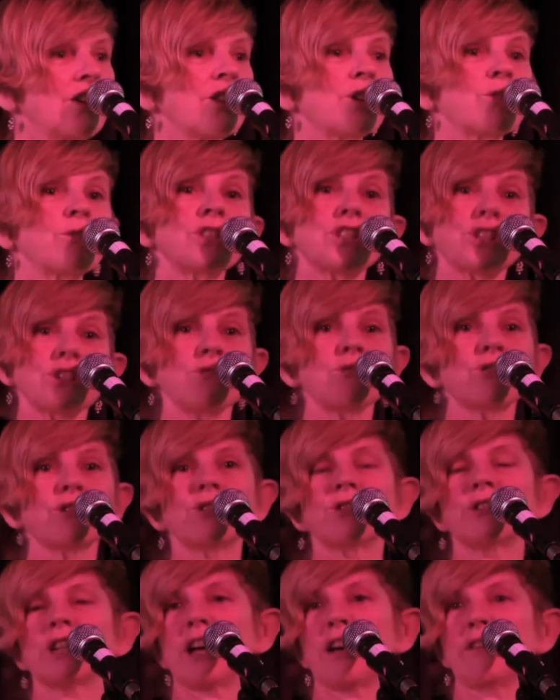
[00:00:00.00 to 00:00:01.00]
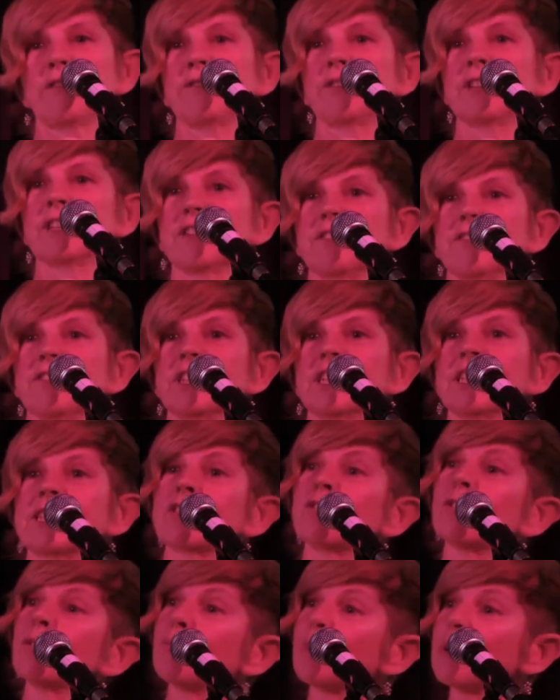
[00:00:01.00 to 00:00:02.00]
know, there are children who can't feel their feelings.
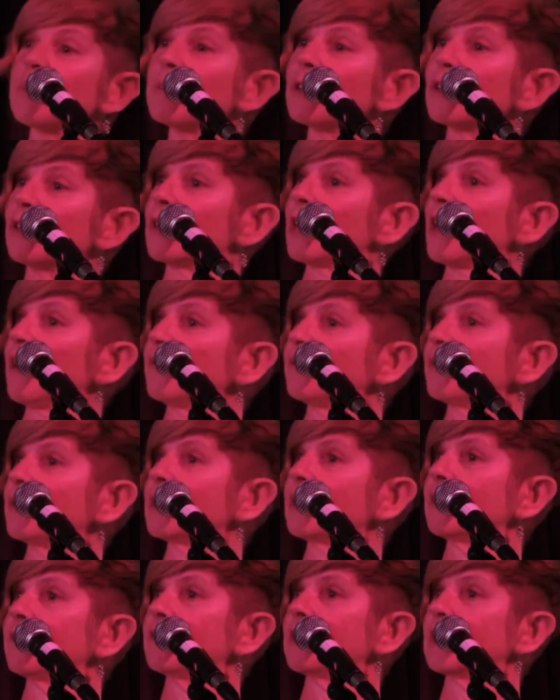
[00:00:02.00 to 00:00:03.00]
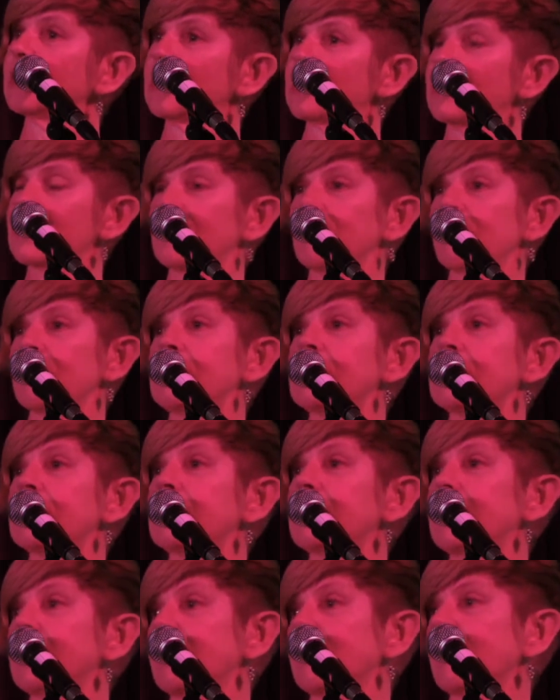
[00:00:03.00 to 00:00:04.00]
There are women who can't feel their feelings
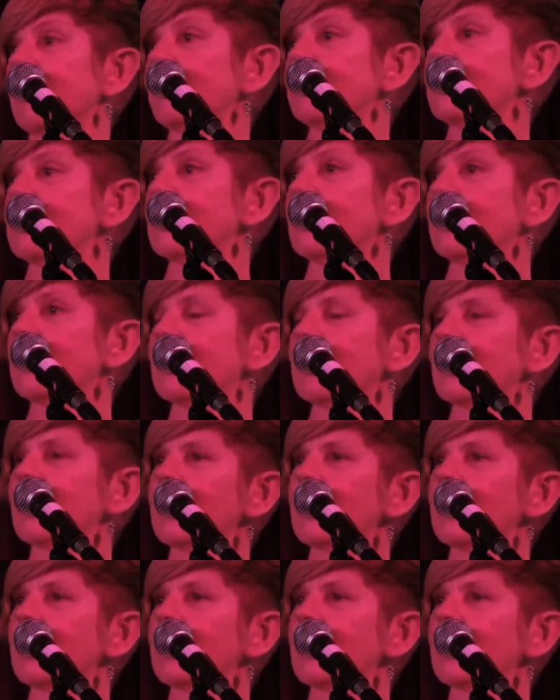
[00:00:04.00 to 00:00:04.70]
increasingly in our culture.